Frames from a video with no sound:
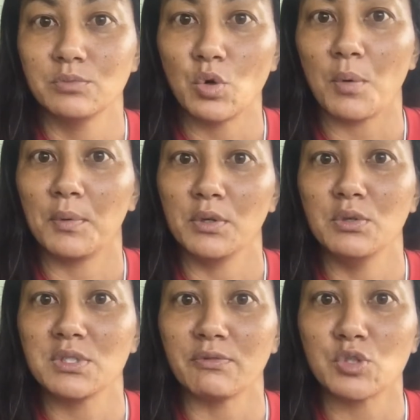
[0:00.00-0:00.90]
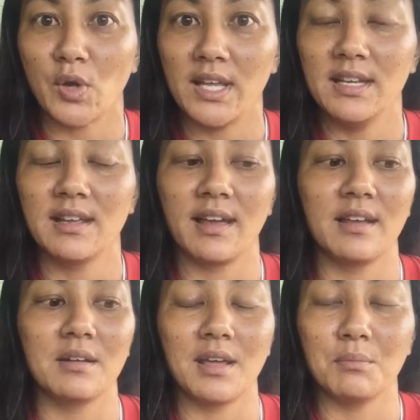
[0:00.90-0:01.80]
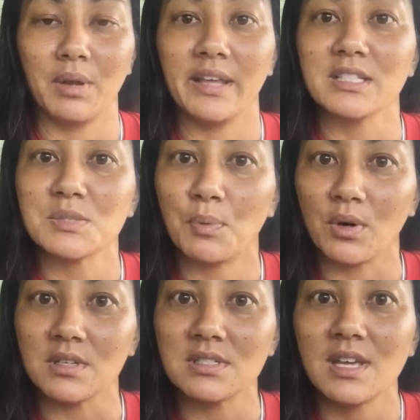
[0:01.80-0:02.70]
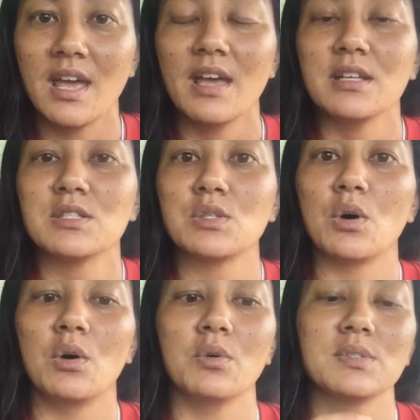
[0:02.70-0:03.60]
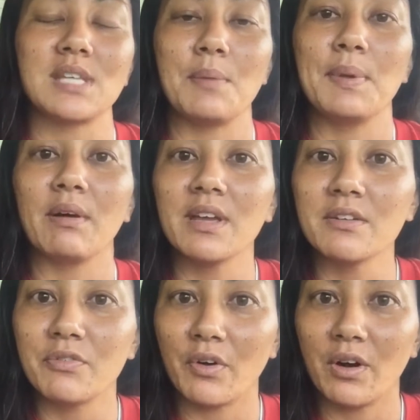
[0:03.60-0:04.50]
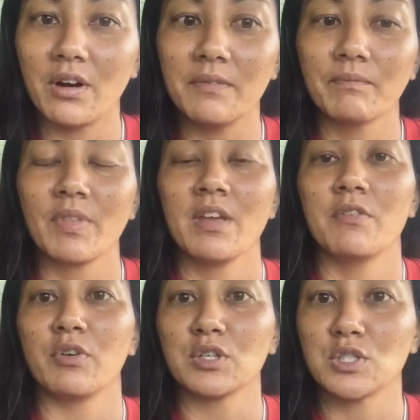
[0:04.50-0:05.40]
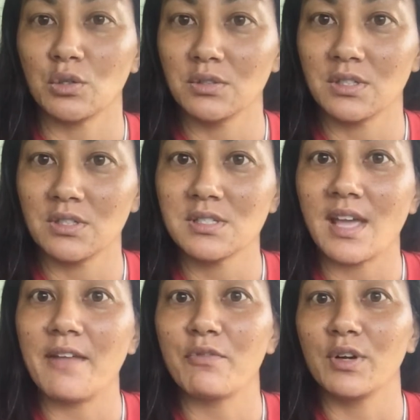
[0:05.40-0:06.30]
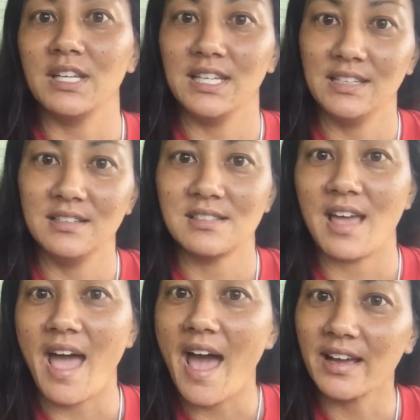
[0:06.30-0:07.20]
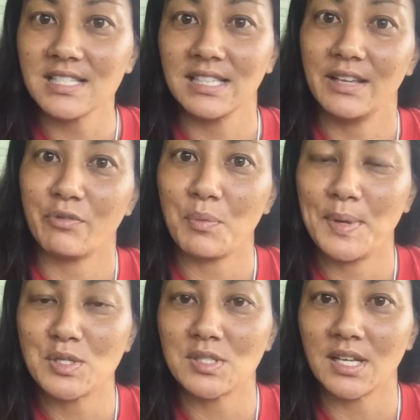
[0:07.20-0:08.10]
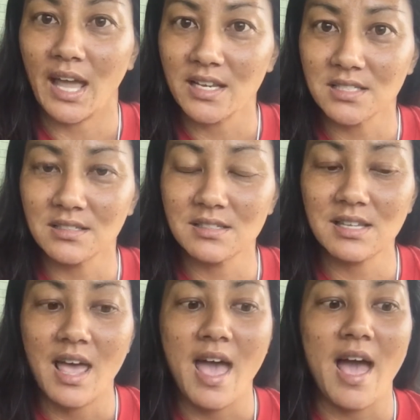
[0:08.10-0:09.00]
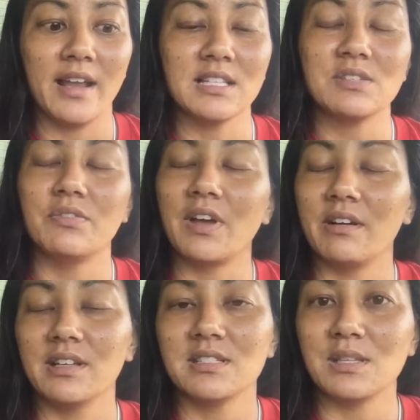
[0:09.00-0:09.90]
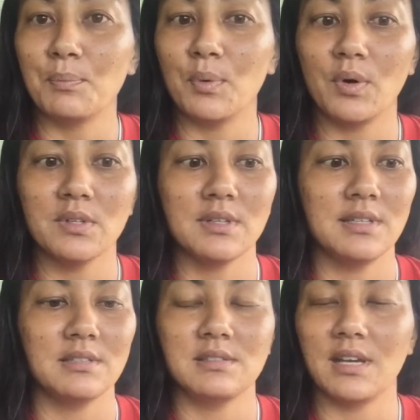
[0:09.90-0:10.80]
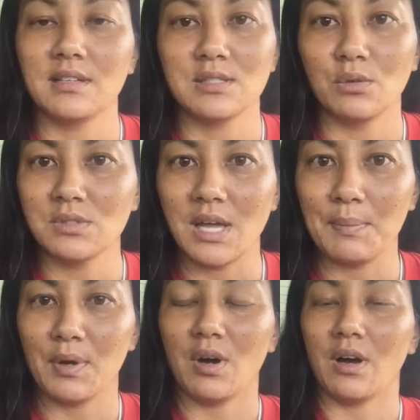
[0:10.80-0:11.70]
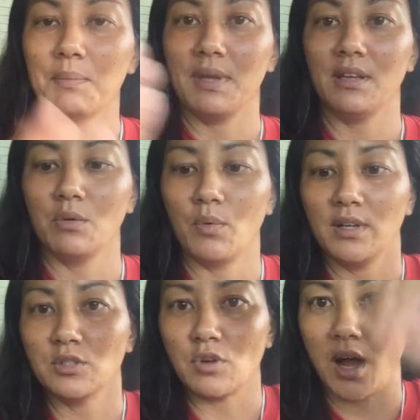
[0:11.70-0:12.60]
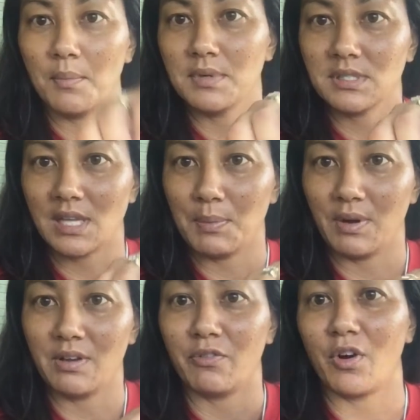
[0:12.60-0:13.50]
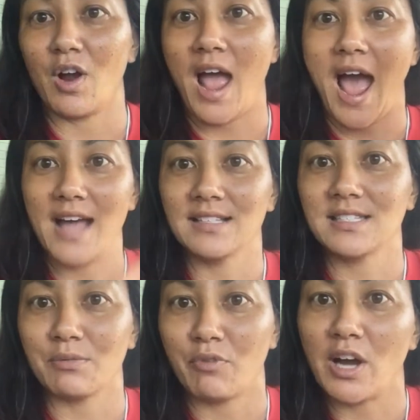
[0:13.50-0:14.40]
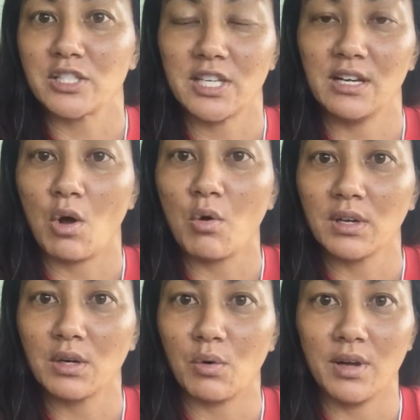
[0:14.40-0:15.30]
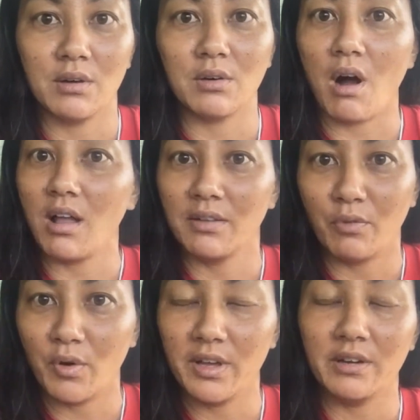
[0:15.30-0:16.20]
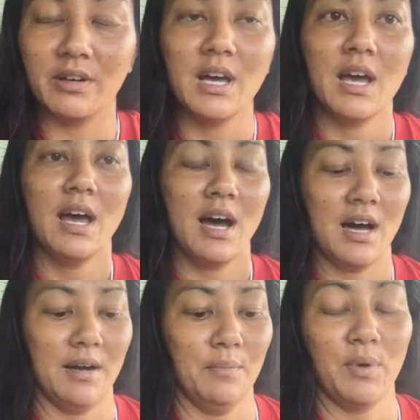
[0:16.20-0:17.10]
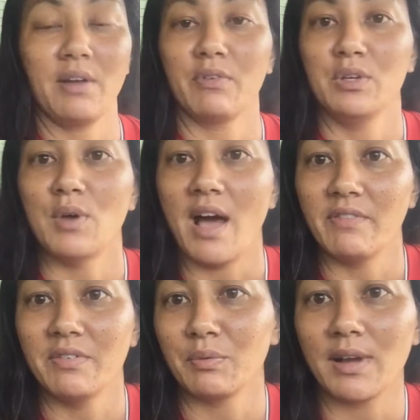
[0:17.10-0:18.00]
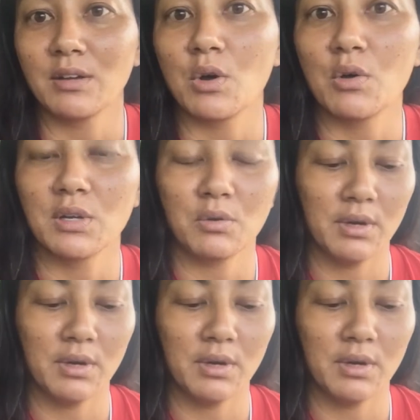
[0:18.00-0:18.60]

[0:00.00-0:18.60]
normal use of training and, and playing sports. So Siberian fir, for shoulders and for knees, excellent for pitchers and catchers, and it's very simple, it takes no time at all. I mean, one drop Siberian fir, add some fractionated coconut oil, olive oil, um, whatever you have, even regular coconut